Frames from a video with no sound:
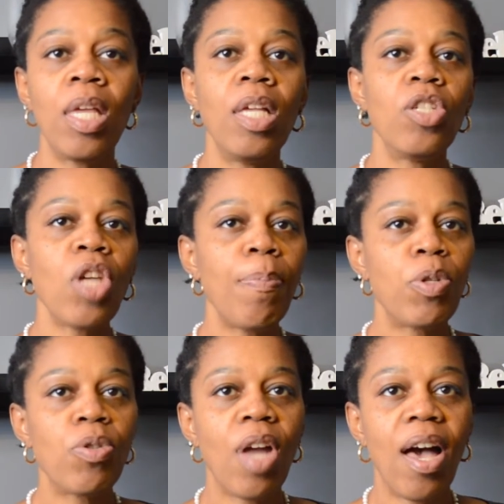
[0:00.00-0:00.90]

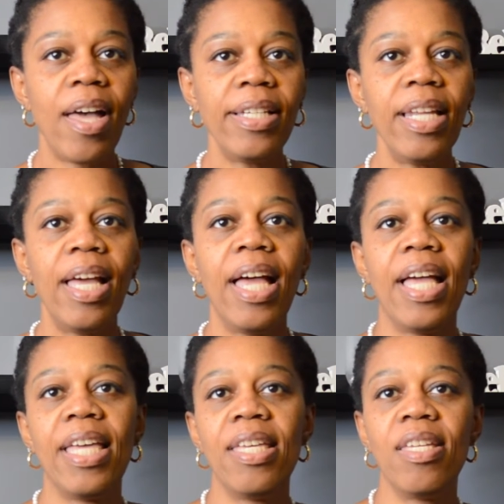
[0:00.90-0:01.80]
Chapter 9
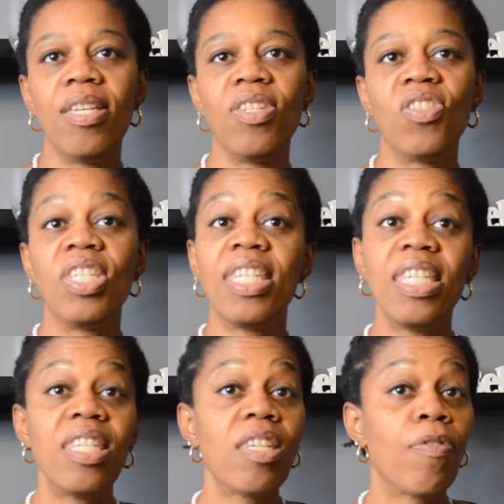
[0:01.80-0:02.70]
is
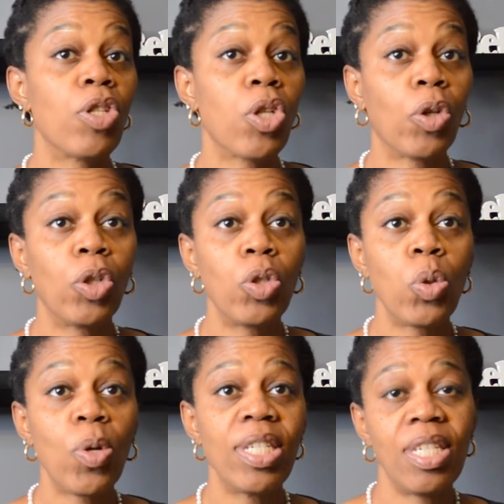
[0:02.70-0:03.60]
diseases of the
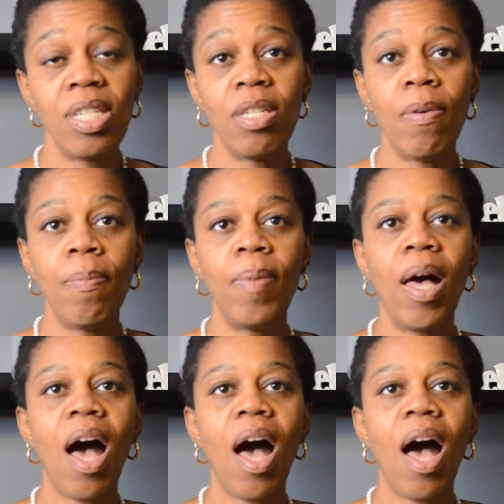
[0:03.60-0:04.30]
circulatory system,